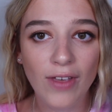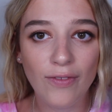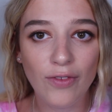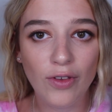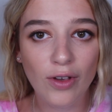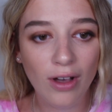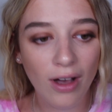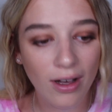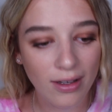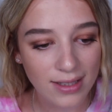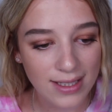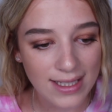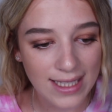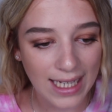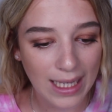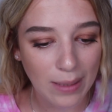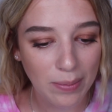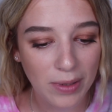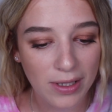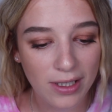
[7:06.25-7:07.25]
If you can't
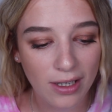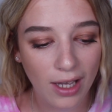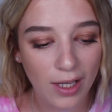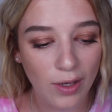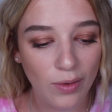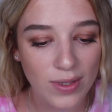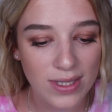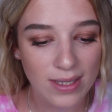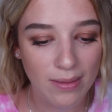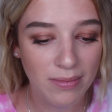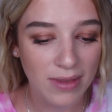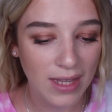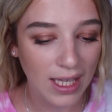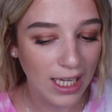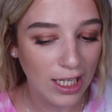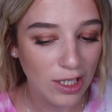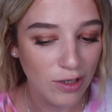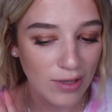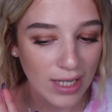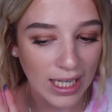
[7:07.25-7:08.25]
sleep at night or
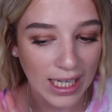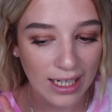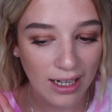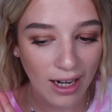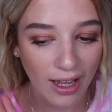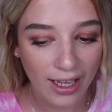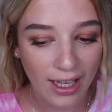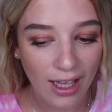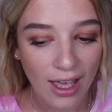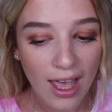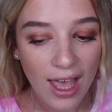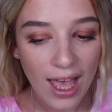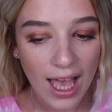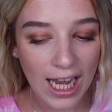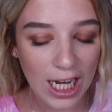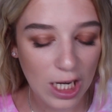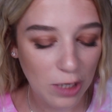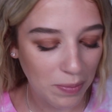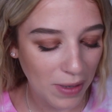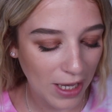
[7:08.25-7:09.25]
something and you need like
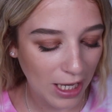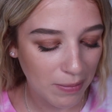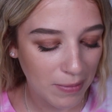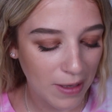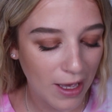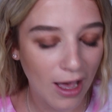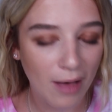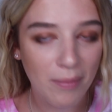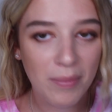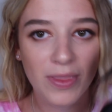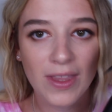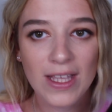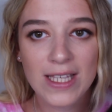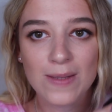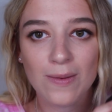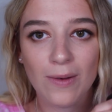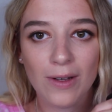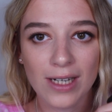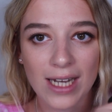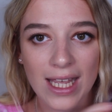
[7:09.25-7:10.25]
a little pick-me-up,
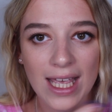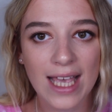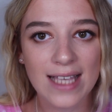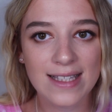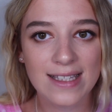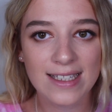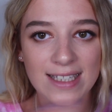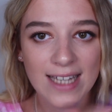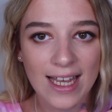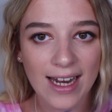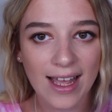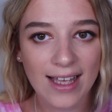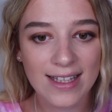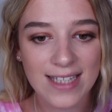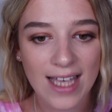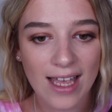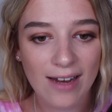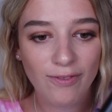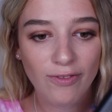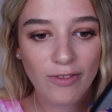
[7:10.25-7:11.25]
this one is a 10 out of
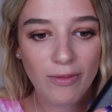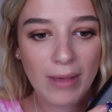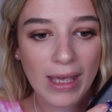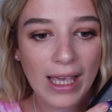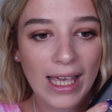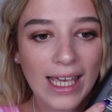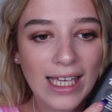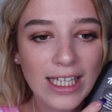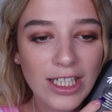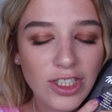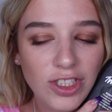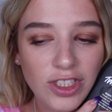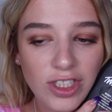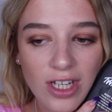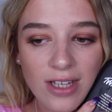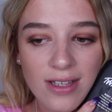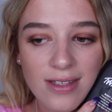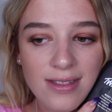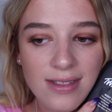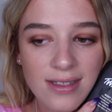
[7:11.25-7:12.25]
10 for me. It's
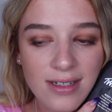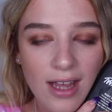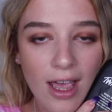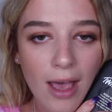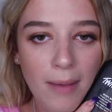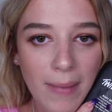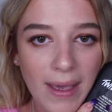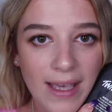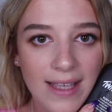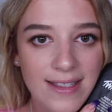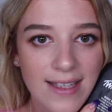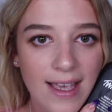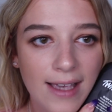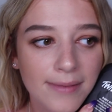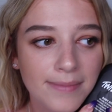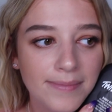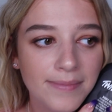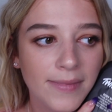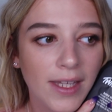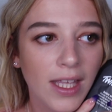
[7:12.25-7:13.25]
just amazing.